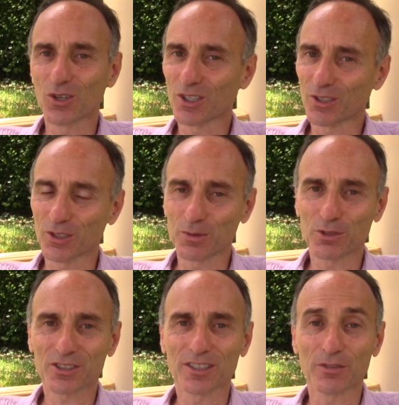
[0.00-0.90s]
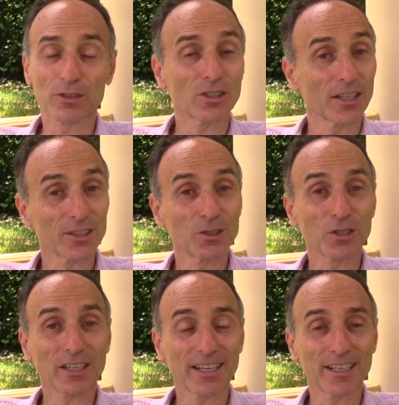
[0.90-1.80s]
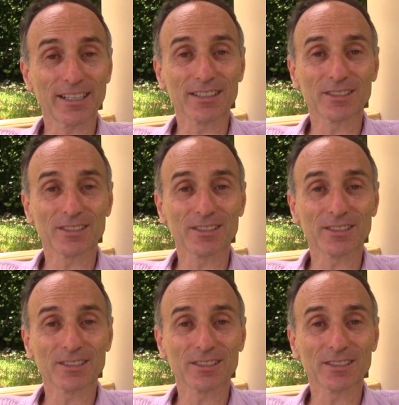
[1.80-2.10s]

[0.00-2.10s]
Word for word: Or grow them yourself. It's hard to grow cane, I guess.